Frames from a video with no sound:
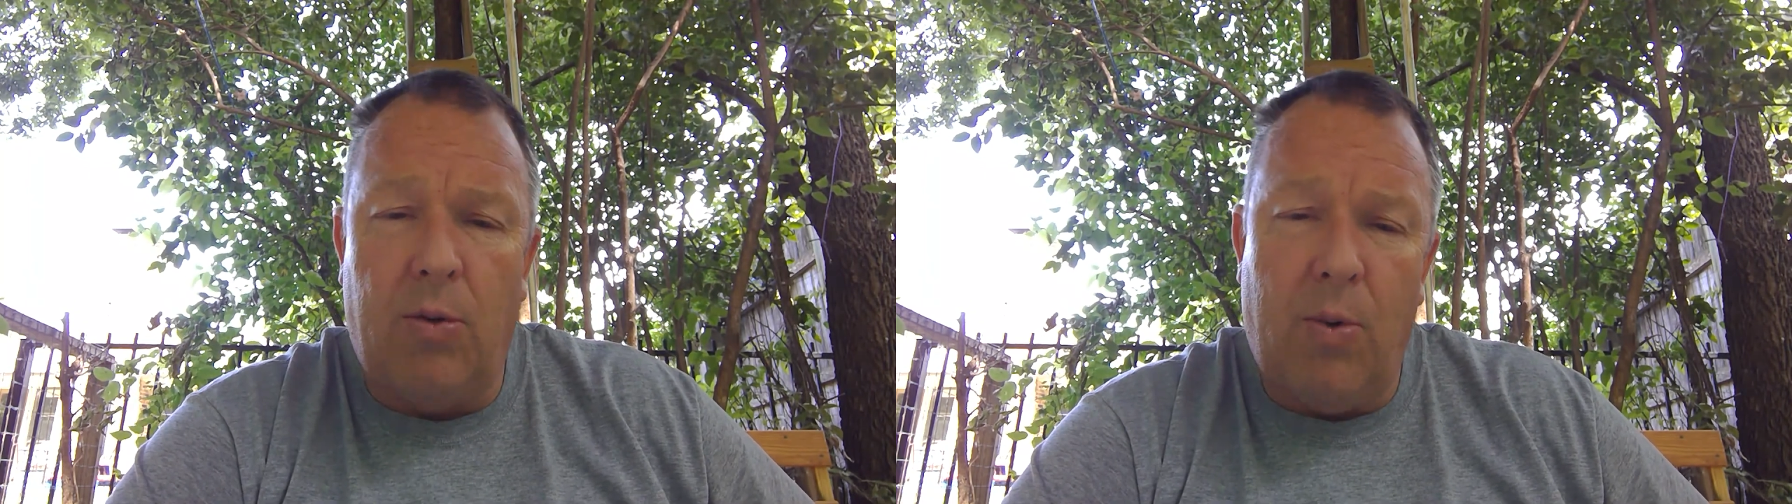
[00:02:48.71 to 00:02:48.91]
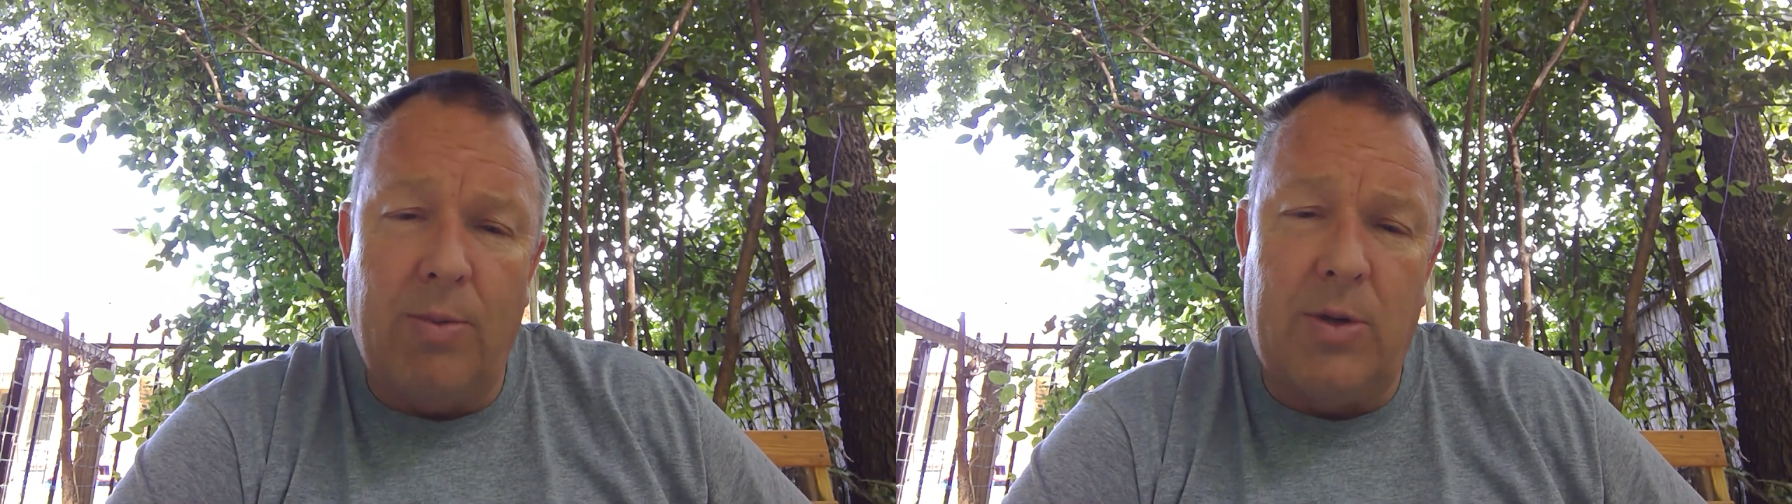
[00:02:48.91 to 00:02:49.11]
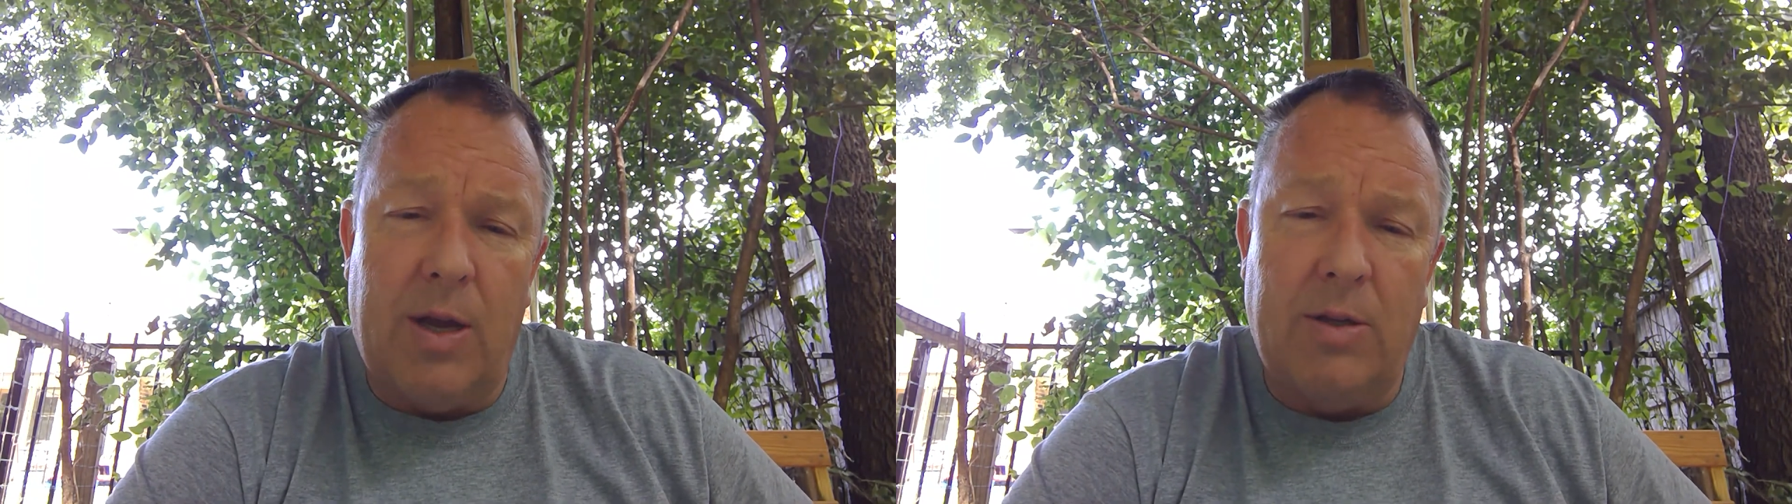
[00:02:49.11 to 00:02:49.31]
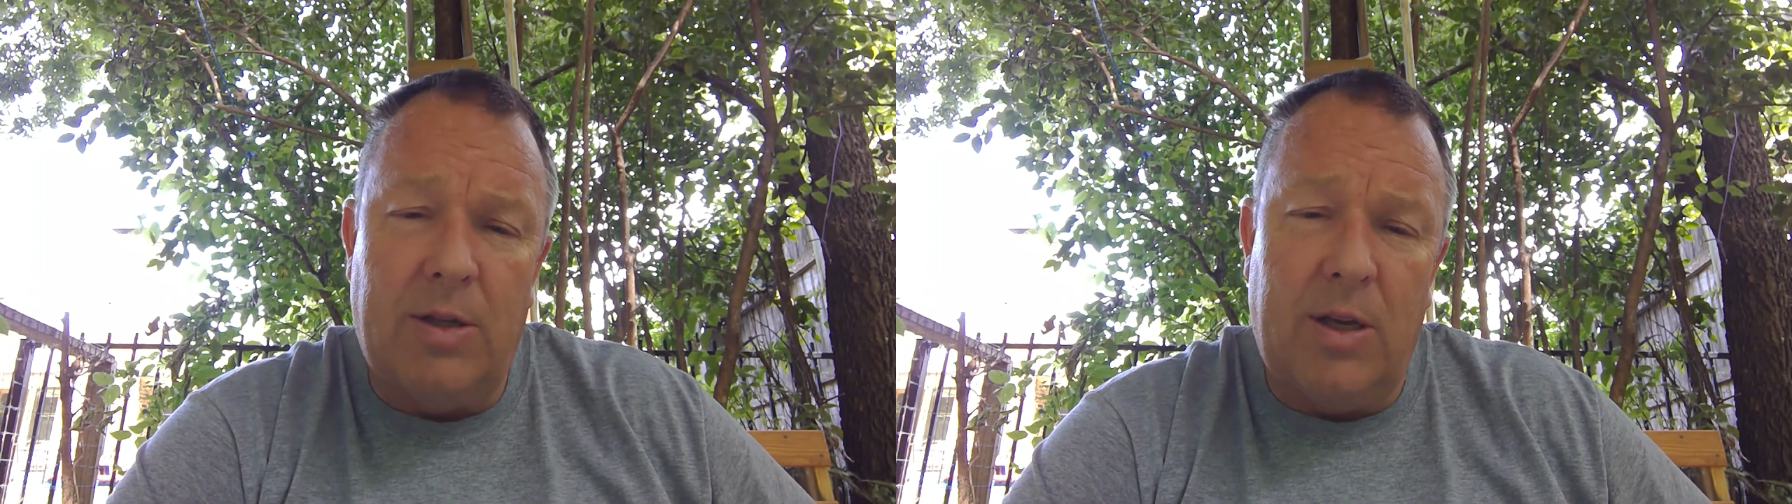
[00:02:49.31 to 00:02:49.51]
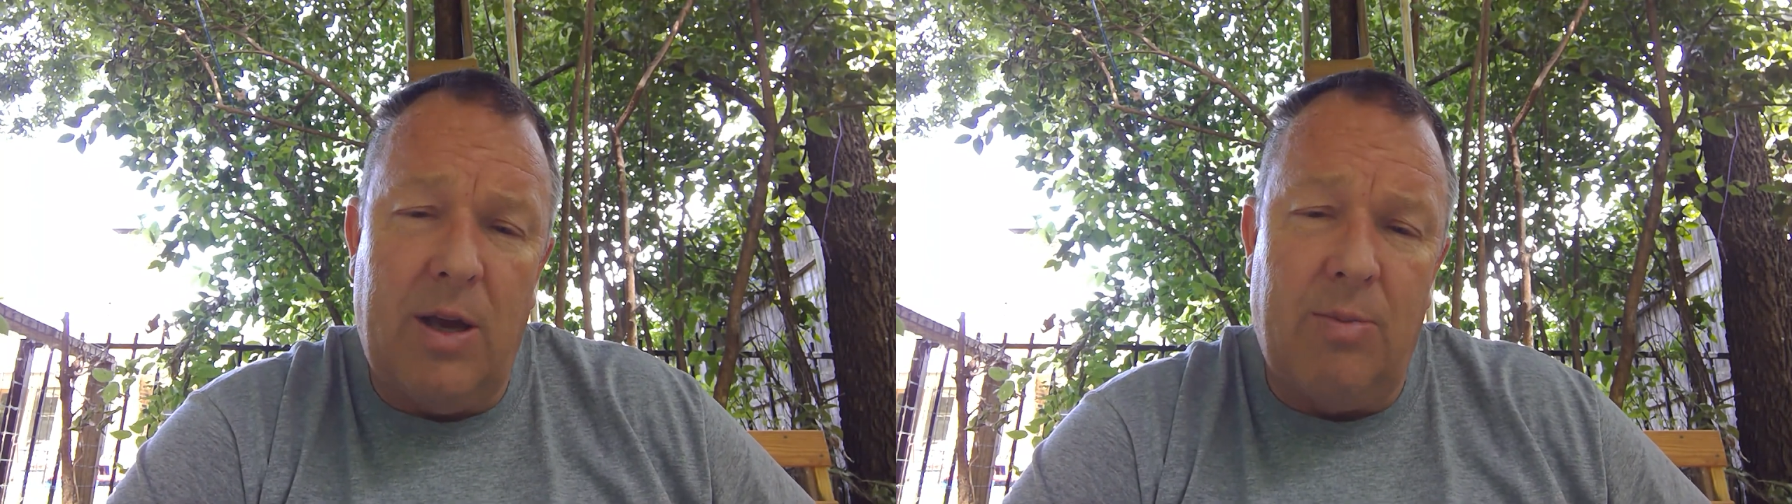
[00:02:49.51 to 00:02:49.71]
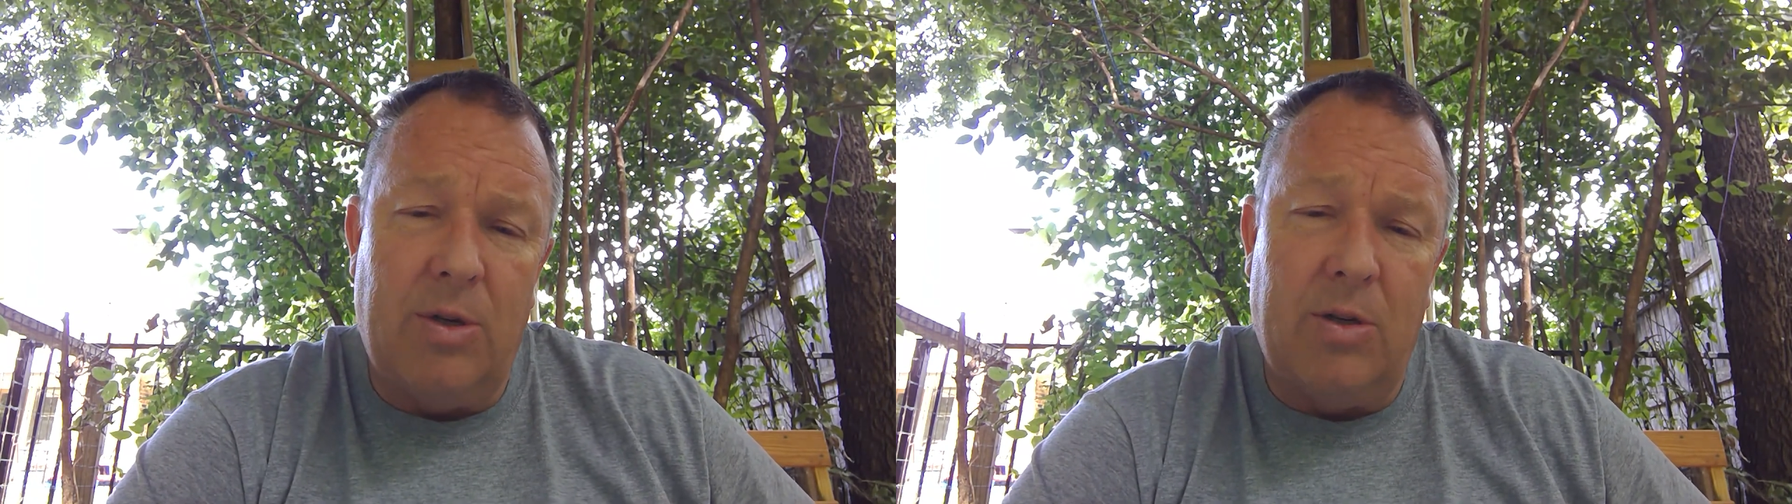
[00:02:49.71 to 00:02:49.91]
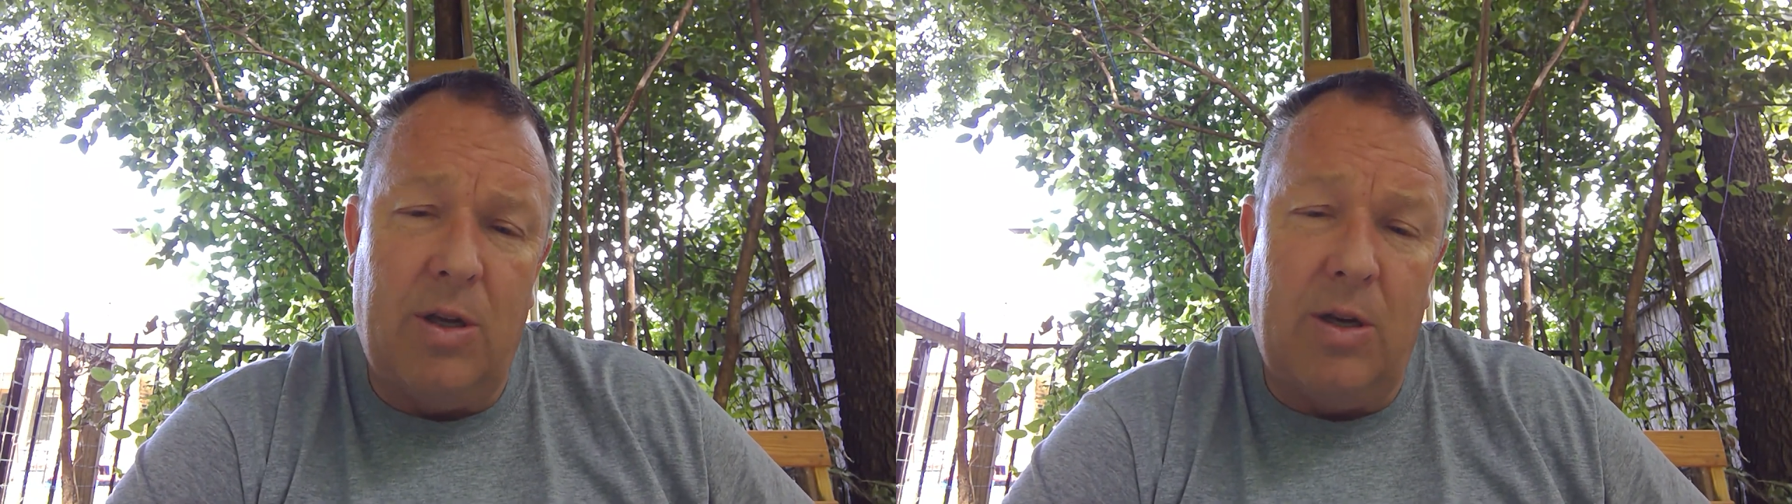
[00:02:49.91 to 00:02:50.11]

website and see images.